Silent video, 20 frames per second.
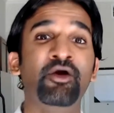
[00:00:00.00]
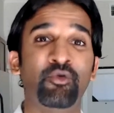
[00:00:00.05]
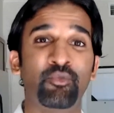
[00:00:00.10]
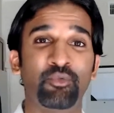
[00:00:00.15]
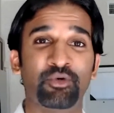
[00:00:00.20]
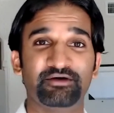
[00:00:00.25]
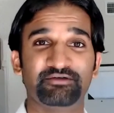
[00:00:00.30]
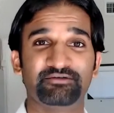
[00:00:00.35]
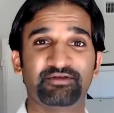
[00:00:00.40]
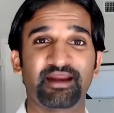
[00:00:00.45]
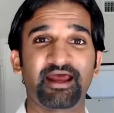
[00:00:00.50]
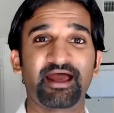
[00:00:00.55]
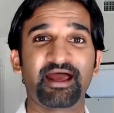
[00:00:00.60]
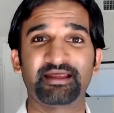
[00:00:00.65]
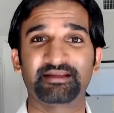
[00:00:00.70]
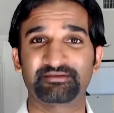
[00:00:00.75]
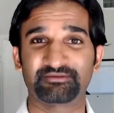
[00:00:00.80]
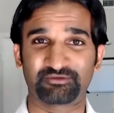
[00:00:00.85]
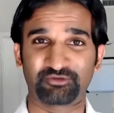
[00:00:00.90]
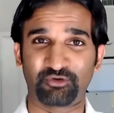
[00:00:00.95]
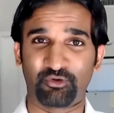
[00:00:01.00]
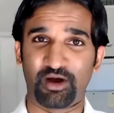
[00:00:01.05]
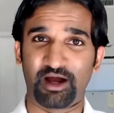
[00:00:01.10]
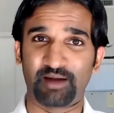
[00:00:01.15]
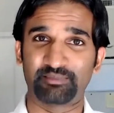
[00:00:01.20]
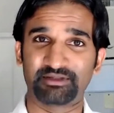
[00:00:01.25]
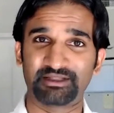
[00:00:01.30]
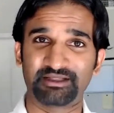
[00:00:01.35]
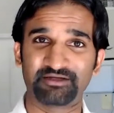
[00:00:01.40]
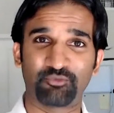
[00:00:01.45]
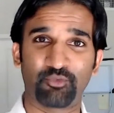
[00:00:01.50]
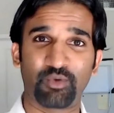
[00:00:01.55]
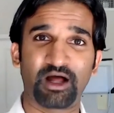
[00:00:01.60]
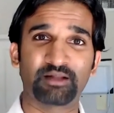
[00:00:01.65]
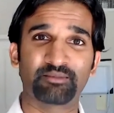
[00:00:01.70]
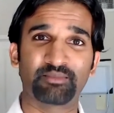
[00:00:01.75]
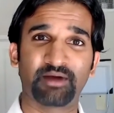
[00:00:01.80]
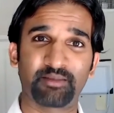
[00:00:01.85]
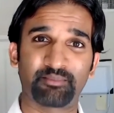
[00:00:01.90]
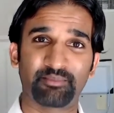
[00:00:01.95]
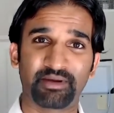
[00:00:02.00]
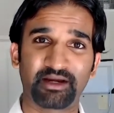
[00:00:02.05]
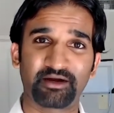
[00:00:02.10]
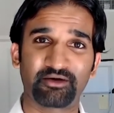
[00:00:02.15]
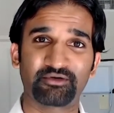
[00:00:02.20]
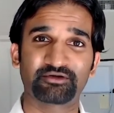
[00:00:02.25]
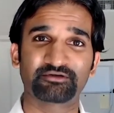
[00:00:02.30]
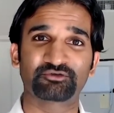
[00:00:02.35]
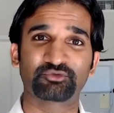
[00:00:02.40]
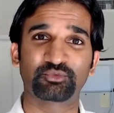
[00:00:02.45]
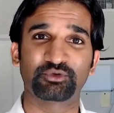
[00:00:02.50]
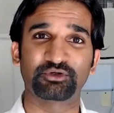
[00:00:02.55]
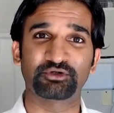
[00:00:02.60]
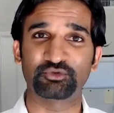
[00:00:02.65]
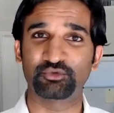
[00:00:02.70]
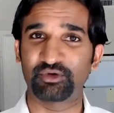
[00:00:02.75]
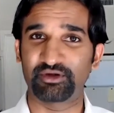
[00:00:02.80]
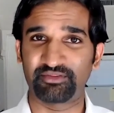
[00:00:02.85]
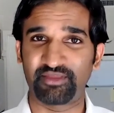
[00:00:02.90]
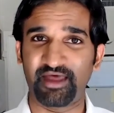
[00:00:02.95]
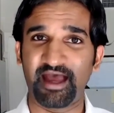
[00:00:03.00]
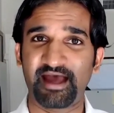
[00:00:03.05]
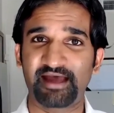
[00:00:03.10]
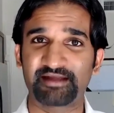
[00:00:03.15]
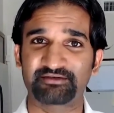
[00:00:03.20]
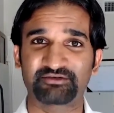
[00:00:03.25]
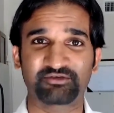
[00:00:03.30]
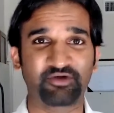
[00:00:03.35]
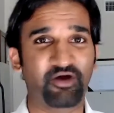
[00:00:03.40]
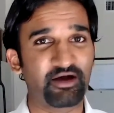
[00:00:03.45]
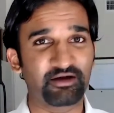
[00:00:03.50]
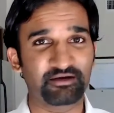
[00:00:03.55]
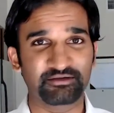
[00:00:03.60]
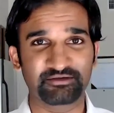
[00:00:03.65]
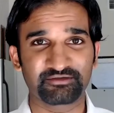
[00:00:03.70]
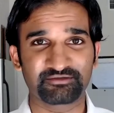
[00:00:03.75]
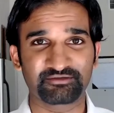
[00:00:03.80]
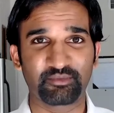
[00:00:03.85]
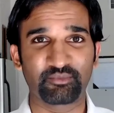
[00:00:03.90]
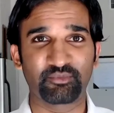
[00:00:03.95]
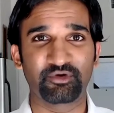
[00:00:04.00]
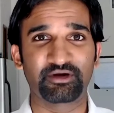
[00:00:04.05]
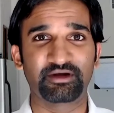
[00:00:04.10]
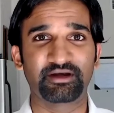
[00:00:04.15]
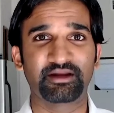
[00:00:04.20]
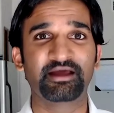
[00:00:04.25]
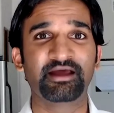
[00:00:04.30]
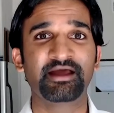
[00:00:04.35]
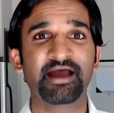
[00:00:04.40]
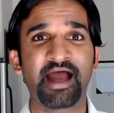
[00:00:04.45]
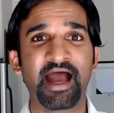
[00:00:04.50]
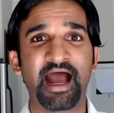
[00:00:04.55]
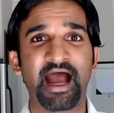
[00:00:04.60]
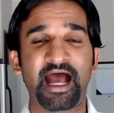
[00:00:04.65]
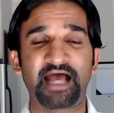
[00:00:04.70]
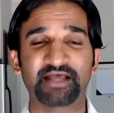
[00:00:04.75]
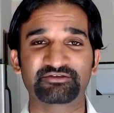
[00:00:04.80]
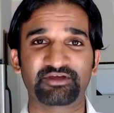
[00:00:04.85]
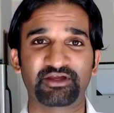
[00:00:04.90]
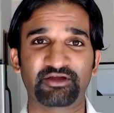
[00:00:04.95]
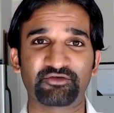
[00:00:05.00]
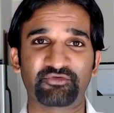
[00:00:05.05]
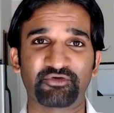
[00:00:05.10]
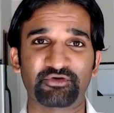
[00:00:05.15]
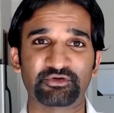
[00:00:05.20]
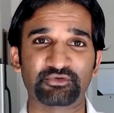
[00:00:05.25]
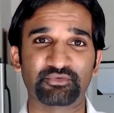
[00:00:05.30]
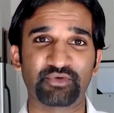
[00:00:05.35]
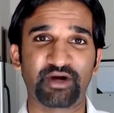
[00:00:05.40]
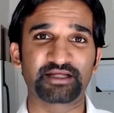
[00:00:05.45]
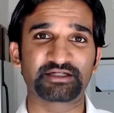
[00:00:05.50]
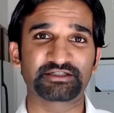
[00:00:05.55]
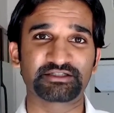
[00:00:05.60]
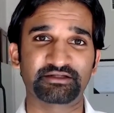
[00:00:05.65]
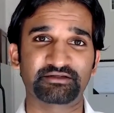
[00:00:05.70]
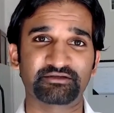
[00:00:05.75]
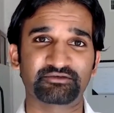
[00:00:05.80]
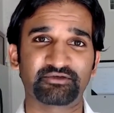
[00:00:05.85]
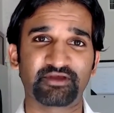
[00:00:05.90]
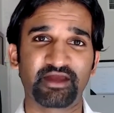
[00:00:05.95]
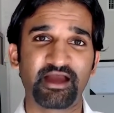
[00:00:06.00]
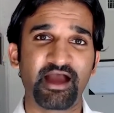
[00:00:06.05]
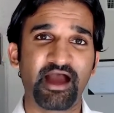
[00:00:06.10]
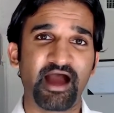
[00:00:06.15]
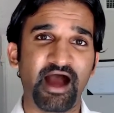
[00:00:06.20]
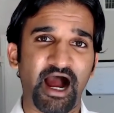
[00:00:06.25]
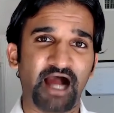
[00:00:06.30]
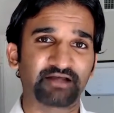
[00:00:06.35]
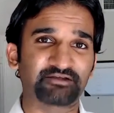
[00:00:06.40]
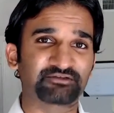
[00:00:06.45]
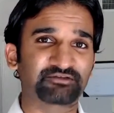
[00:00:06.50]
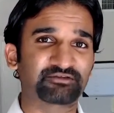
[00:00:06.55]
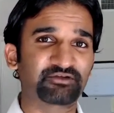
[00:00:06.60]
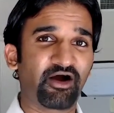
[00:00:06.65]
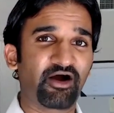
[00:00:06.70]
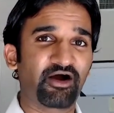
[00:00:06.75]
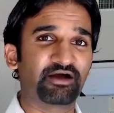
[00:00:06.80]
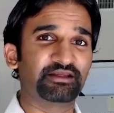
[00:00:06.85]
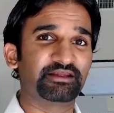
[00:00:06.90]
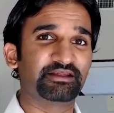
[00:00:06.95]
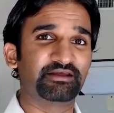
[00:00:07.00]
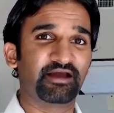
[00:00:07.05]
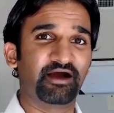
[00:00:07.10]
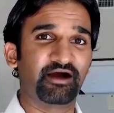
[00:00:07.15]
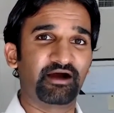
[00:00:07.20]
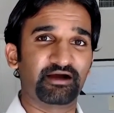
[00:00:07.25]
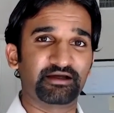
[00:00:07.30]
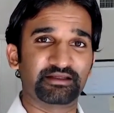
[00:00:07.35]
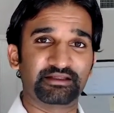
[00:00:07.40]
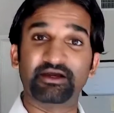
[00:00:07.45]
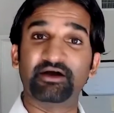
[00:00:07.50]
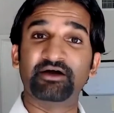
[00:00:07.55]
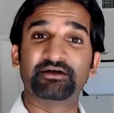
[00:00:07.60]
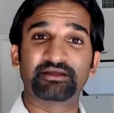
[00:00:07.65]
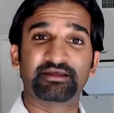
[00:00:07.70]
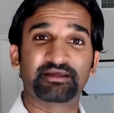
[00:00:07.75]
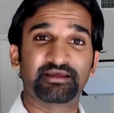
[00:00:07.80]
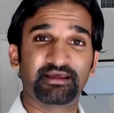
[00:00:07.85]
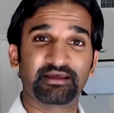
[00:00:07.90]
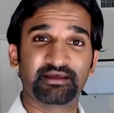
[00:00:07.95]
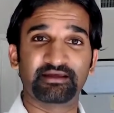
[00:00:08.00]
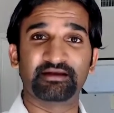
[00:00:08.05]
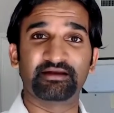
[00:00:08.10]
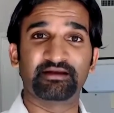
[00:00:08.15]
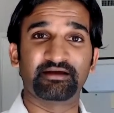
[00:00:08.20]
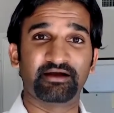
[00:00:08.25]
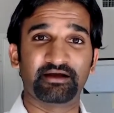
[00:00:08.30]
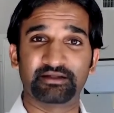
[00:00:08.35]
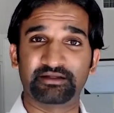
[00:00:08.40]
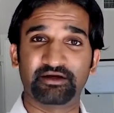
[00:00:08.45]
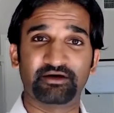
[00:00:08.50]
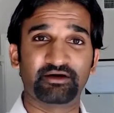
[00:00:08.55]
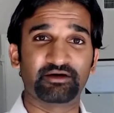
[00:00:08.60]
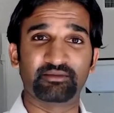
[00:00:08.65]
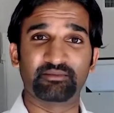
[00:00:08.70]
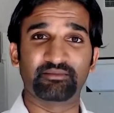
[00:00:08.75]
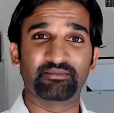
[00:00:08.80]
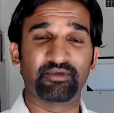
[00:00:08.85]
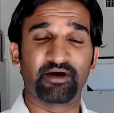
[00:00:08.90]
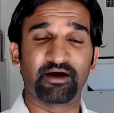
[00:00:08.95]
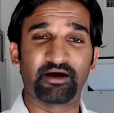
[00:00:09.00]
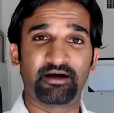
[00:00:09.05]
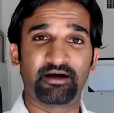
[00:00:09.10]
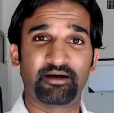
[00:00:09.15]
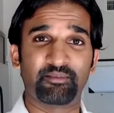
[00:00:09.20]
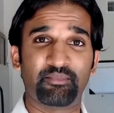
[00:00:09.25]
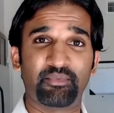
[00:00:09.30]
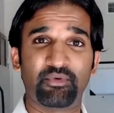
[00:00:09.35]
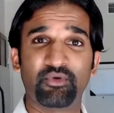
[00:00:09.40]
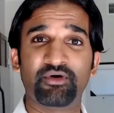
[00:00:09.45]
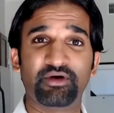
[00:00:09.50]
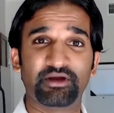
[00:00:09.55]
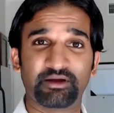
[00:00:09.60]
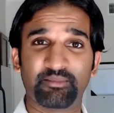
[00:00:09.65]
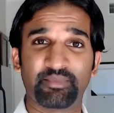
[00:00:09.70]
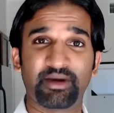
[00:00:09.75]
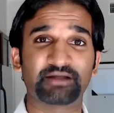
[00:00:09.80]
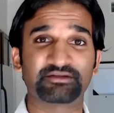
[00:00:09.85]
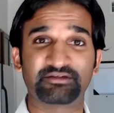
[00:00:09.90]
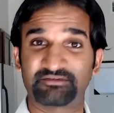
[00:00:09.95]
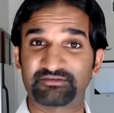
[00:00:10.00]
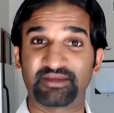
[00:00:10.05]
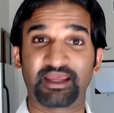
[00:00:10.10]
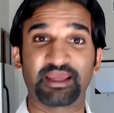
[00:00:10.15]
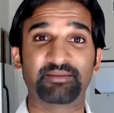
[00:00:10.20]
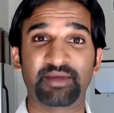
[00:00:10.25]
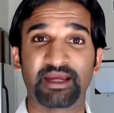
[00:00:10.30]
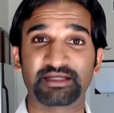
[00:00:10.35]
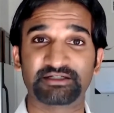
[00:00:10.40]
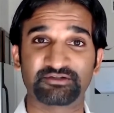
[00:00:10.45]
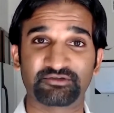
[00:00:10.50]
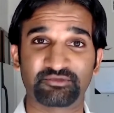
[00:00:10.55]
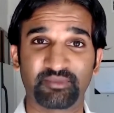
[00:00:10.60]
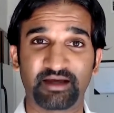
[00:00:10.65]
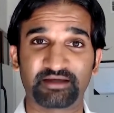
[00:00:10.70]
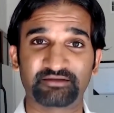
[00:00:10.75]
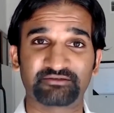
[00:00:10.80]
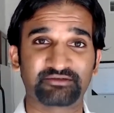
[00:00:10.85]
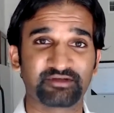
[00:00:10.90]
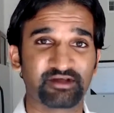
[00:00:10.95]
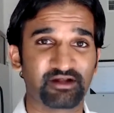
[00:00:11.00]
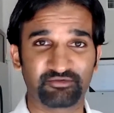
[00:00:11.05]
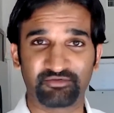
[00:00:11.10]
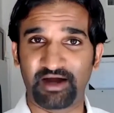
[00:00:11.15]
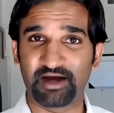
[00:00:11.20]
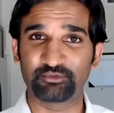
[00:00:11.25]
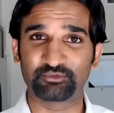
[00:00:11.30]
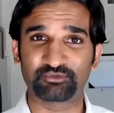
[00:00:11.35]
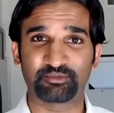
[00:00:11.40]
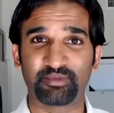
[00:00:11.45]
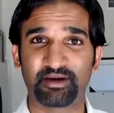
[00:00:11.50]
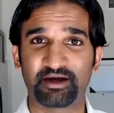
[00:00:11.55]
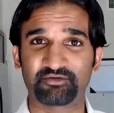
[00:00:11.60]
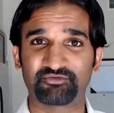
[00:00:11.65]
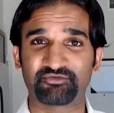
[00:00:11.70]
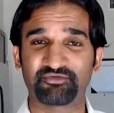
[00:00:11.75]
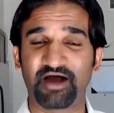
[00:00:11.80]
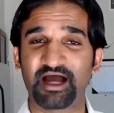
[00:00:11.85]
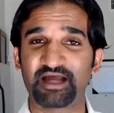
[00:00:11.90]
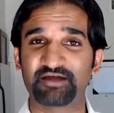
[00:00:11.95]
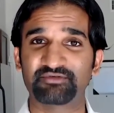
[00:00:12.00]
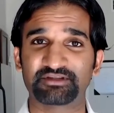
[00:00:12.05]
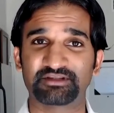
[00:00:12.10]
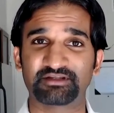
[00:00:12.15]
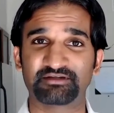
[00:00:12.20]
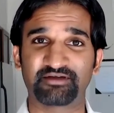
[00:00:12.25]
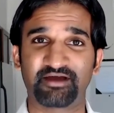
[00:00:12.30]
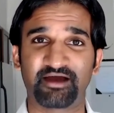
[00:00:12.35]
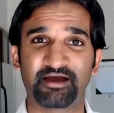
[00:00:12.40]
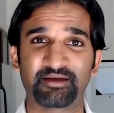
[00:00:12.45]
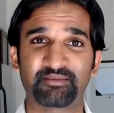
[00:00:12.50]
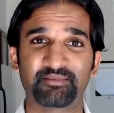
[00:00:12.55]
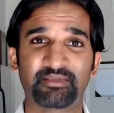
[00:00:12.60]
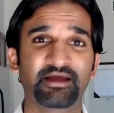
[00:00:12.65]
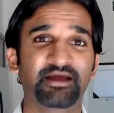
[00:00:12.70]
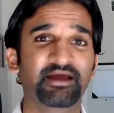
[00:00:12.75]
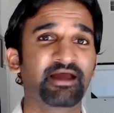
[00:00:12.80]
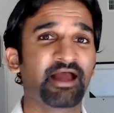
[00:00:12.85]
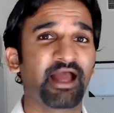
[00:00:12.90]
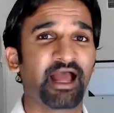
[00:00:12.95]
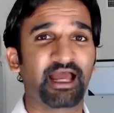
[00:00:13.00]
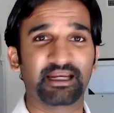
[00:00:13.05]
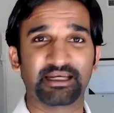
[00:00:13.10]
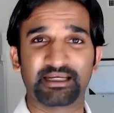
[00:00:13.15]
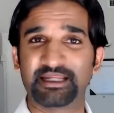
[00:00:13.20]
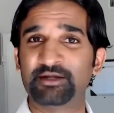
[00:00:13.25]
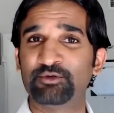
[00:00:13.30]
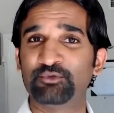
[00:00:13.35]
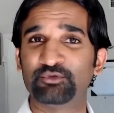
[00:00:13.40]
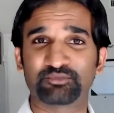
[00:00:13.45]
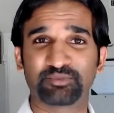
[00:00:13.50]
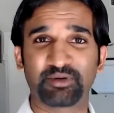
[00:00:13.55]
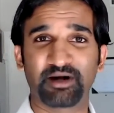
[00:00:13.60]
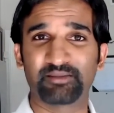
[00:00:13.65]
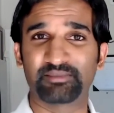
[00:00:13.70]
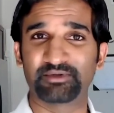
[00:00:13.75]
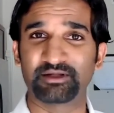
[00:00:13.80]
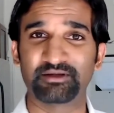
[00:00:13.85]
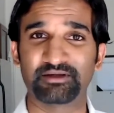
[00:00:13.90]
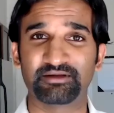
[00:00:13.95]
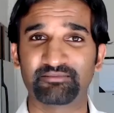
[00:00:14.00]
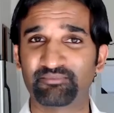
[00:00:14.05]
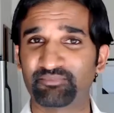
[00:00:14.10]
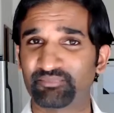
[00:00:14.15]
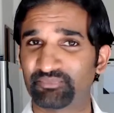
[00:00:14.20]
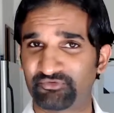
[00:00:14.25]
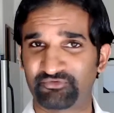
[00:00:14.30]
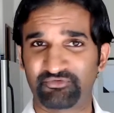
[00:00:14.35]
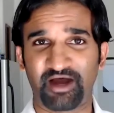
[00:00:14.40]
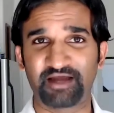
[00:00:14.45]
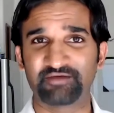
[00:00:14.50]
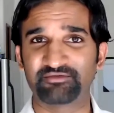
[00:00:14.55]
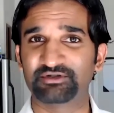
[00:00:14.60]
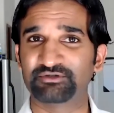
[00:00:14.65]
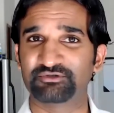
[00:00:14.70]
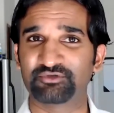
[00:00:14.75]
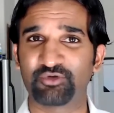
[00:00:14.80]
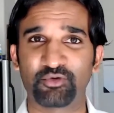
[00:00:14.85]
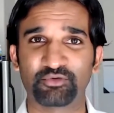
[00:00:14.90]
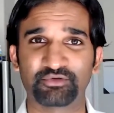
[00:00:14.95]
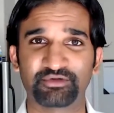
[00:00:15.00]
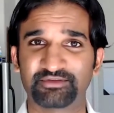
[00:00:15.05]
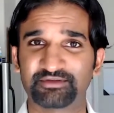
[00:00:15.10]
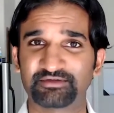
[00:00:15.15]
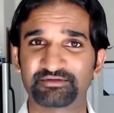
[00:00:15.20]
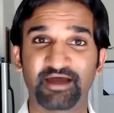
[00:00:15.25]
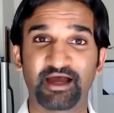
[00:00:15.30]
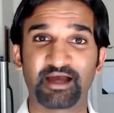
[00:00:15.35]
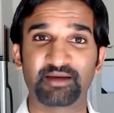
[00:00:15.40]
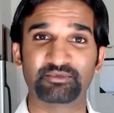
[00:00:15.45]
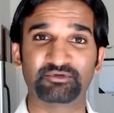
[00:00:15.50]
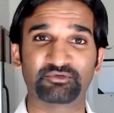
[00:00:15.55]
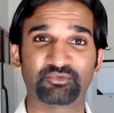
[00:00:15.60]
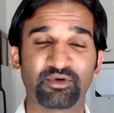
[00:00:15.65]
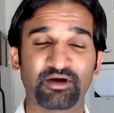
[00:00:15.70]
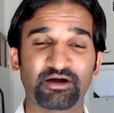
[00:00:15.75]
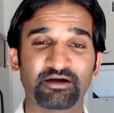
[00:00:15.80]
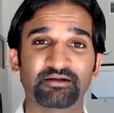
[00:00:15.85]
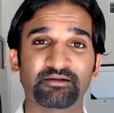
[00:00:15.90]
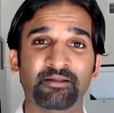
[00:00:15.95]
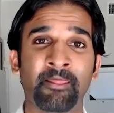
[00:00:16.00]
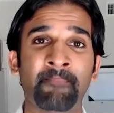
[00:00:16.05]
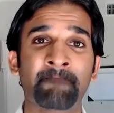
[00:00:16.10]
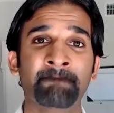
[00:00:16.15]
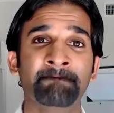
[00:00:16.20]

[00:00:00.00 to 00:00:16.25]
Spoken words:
Where's it at? So I believe while my parents were doing that, talking to someone, asking for directions, I saw a young kid, a young boy about the same age as myself. I was about 5 at the time, and he was probably 5 years old at the time as well.